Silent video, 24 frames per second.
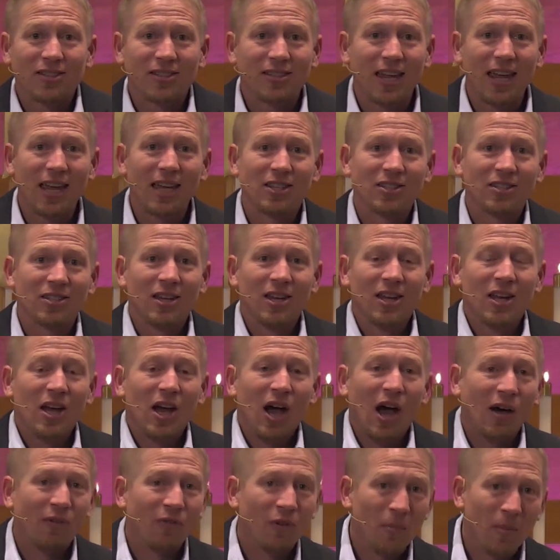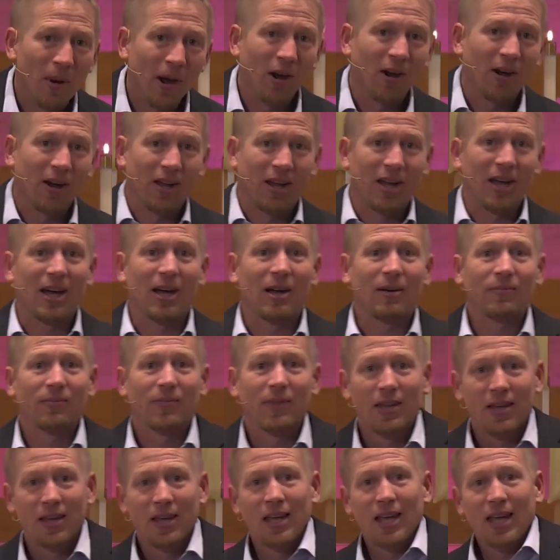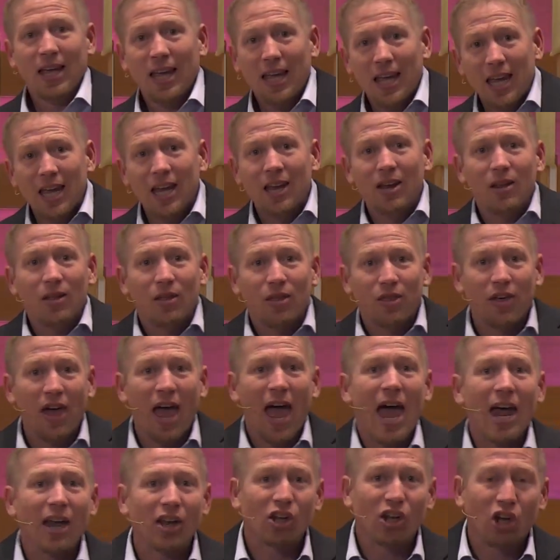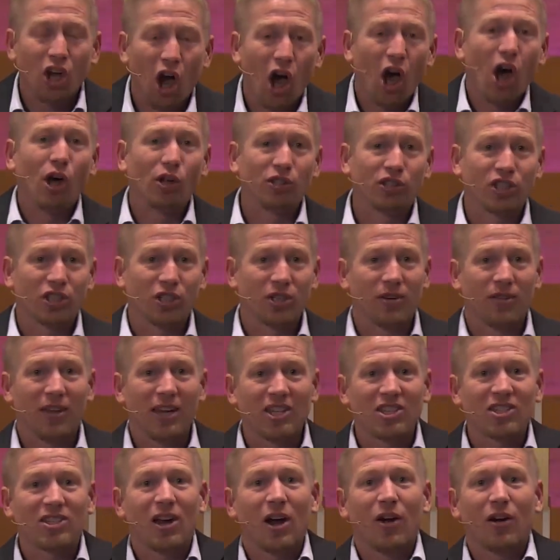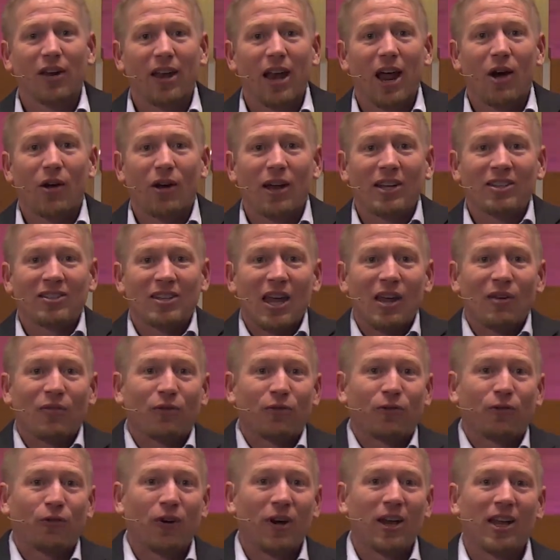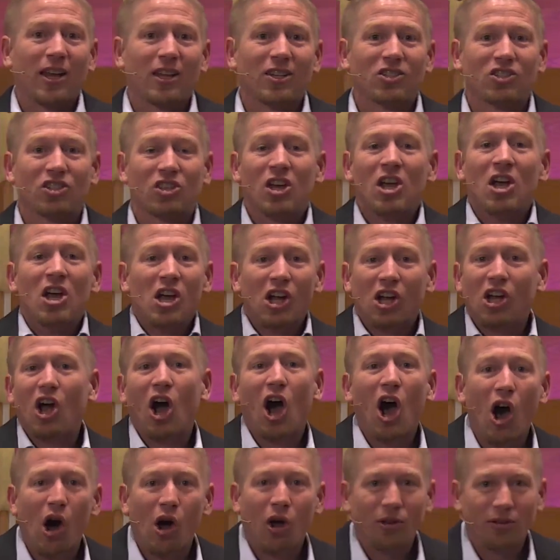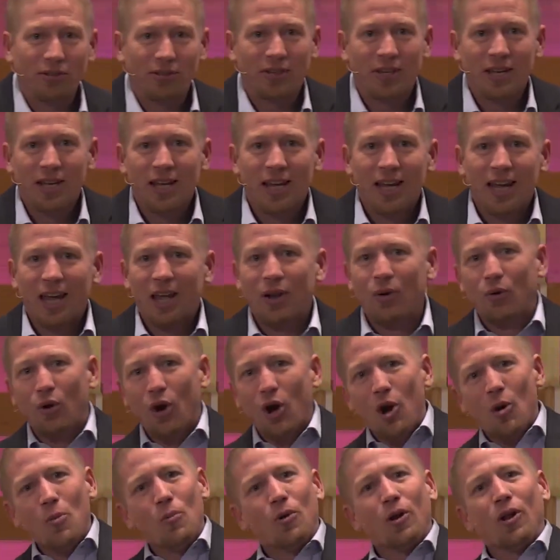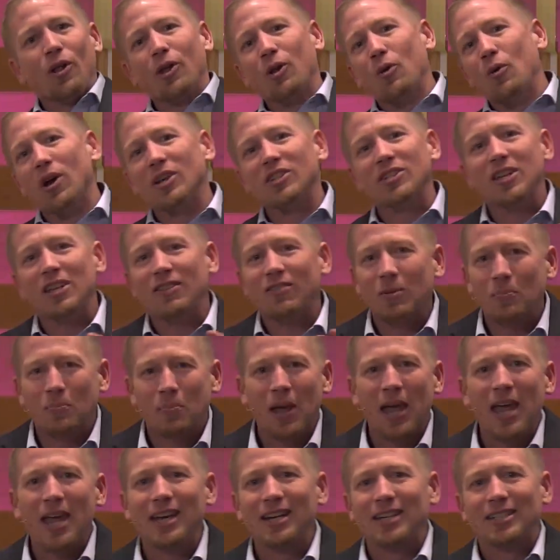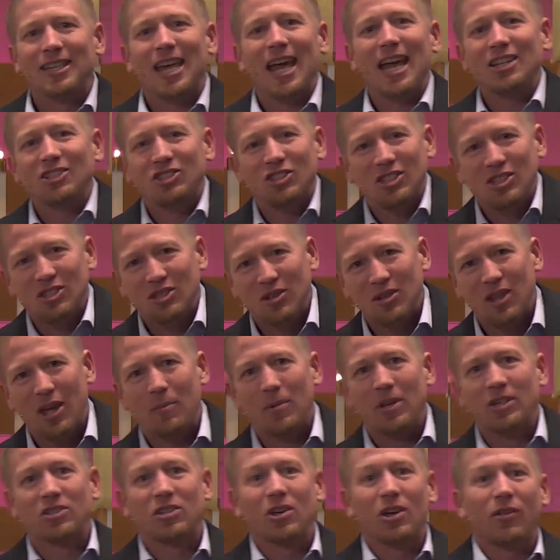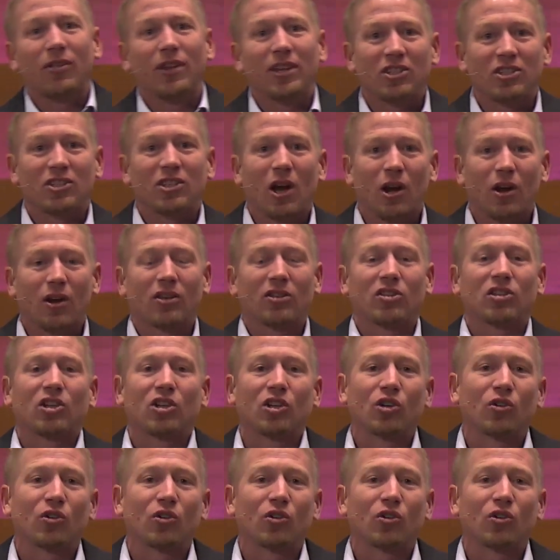States of America in that culture, they started out as a fringe cult, and Rome really wasn't even paying attention to them until they started to